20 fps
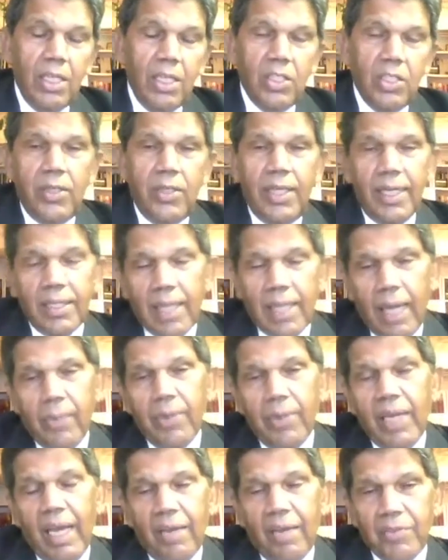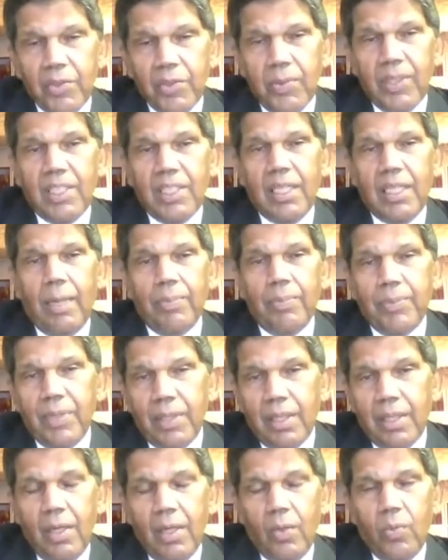So yes, I would have to accept
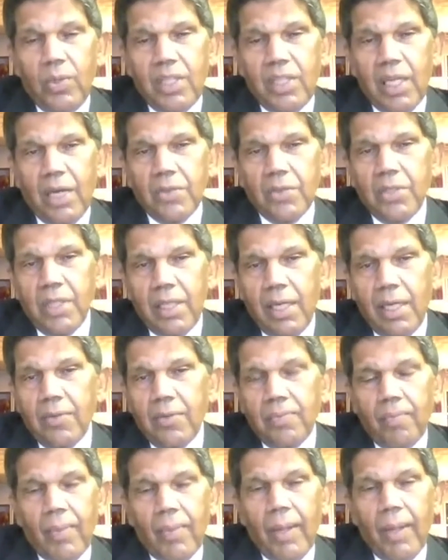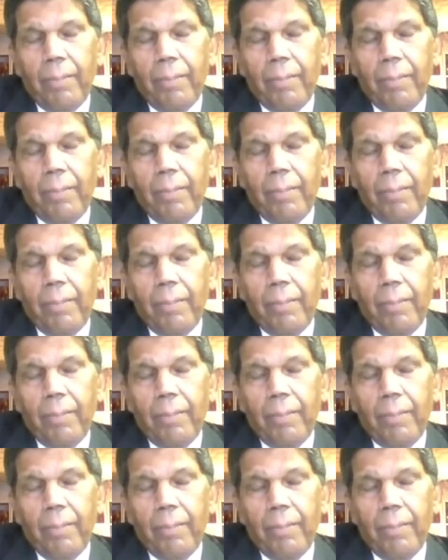that without a doubt,